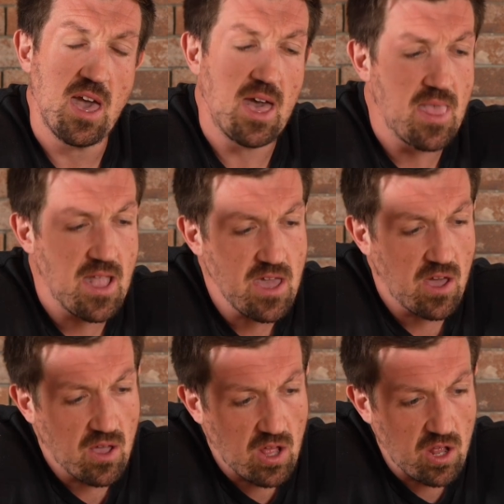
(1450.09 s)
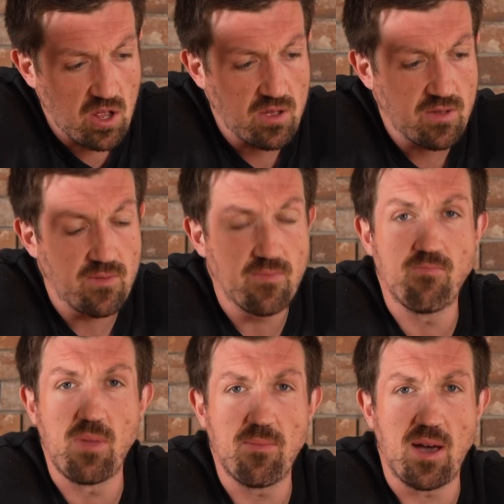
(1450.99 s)
And then you
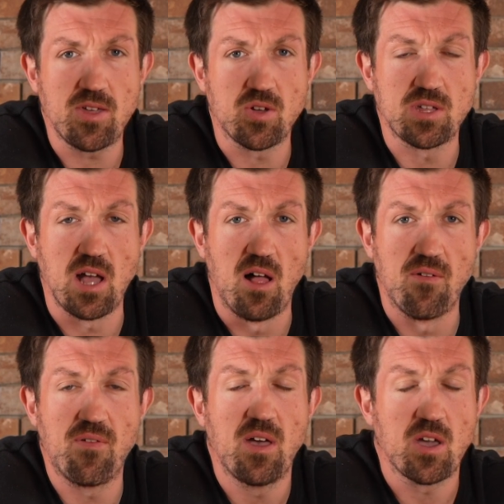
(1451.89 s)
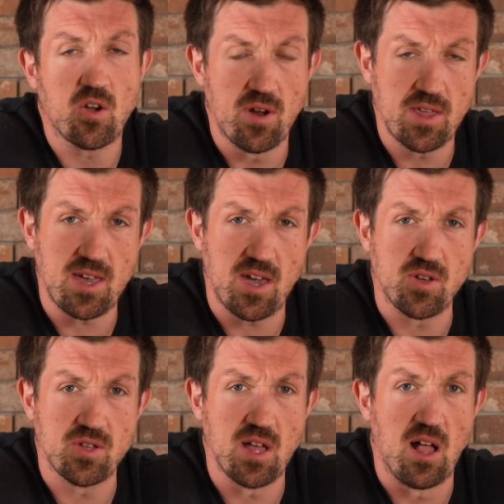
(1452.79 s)
minimize yourself, criticize
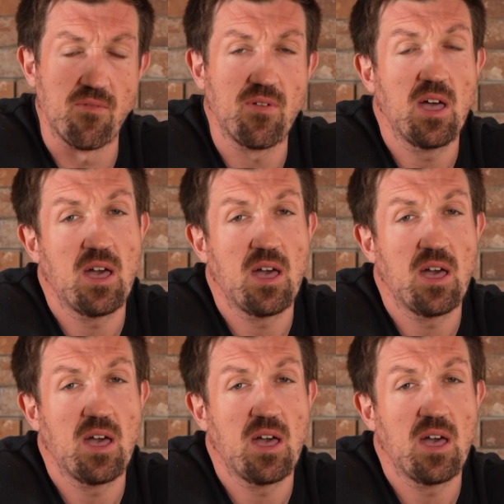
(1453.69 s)
yourself,